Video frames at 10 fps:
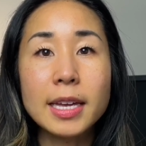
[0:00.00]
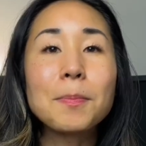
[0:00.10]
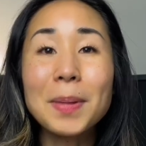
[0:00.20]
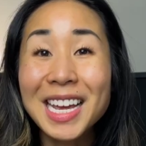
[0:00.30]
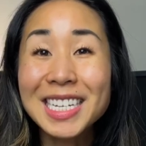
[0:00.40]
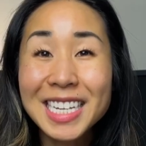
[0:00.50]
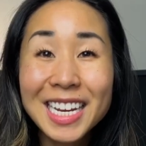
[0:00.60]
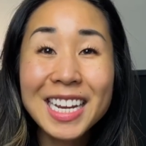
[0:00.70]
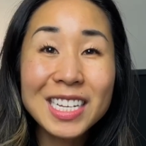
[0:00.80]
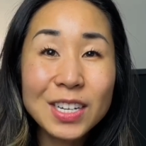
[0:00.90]
But I did
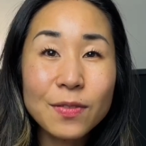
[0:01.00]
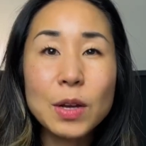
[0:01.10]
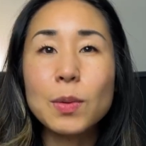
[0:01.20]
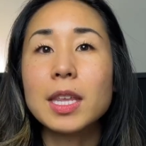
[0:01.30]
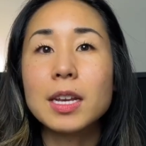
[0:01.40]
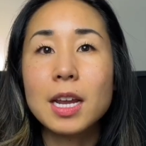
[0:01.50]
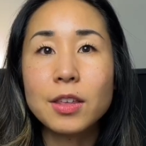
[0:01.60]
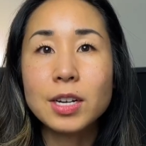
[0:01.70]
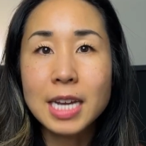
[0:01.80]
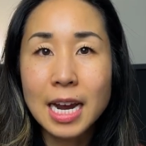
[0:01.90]
interview with
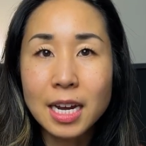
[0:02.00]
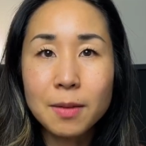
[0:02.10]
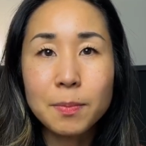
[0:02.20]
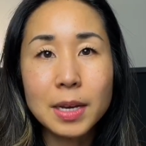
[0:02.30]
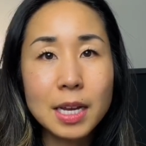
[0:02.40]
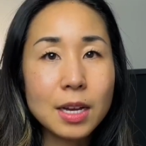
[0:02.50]
another tech company